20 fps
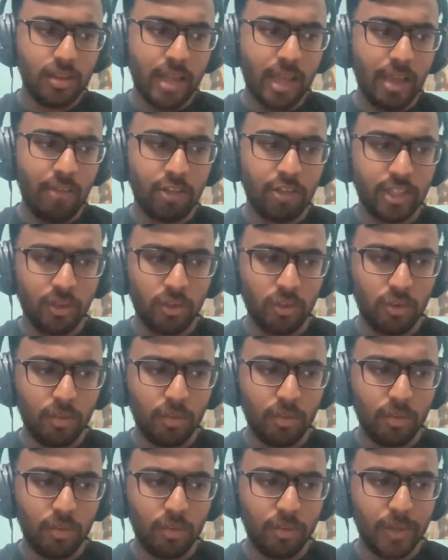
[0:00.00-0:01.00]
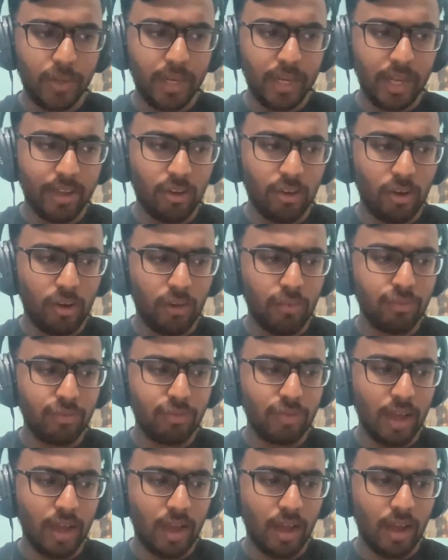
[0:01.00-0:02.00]
Everything will be taken care of,
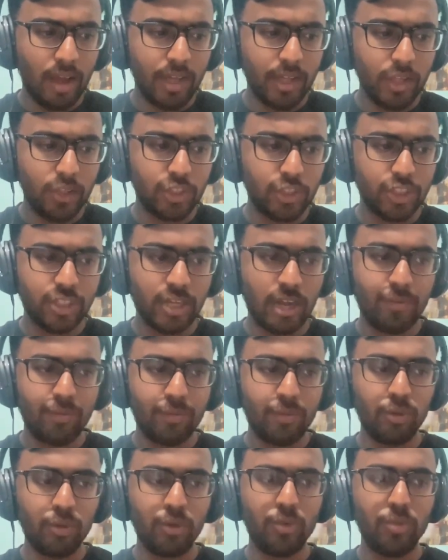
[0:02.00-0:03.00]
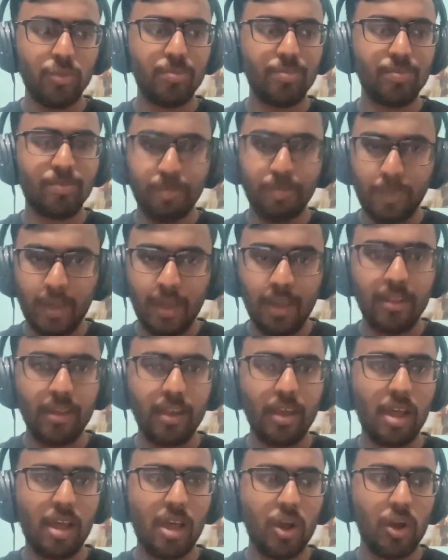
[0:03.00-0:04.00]
and we just have to be
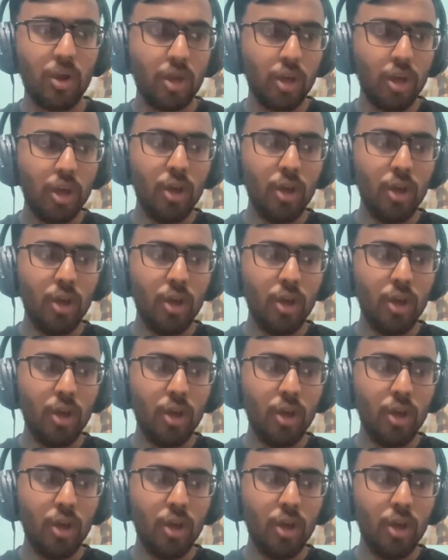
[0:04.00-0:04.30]
there,